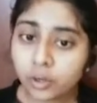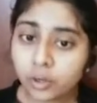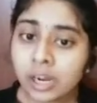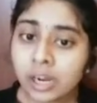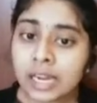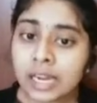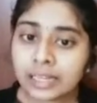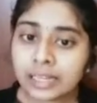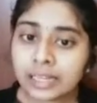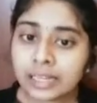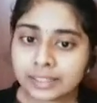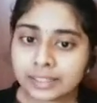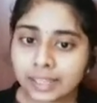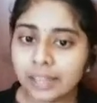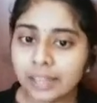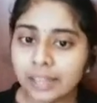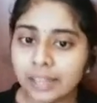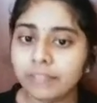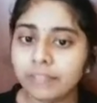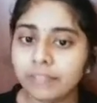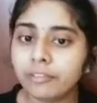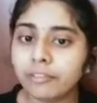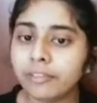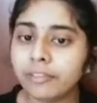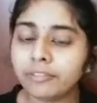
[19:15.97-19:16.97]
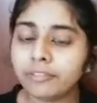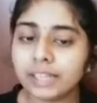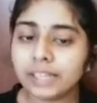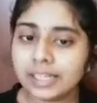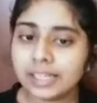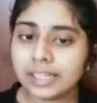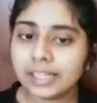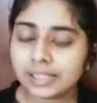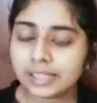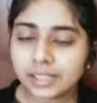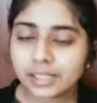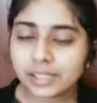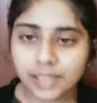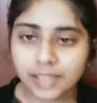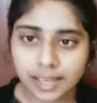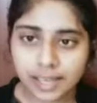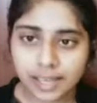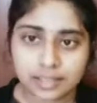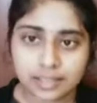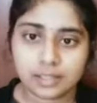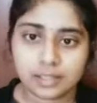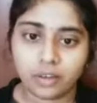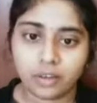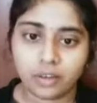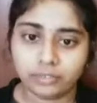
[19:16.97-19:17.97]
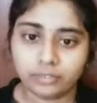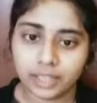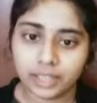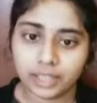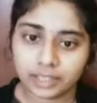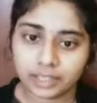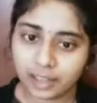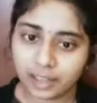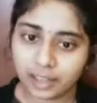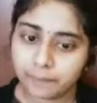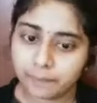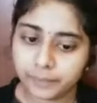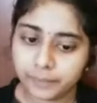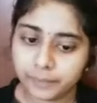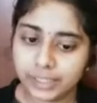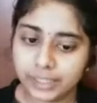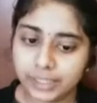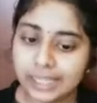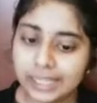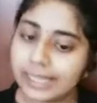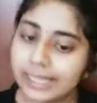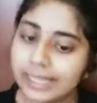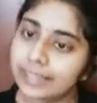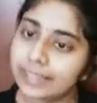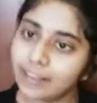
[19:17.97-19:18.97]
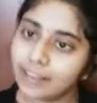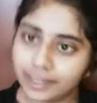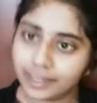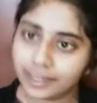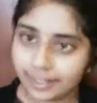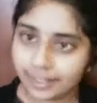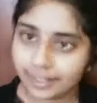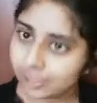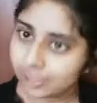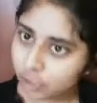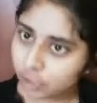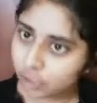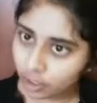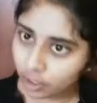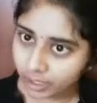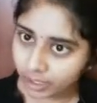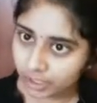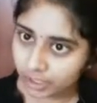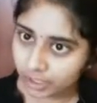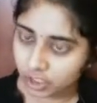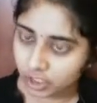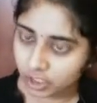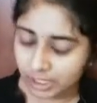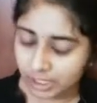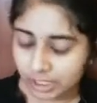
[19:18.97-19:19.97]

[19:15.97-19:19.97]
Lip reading: sell 50 shares of their company in London Stock Exchange.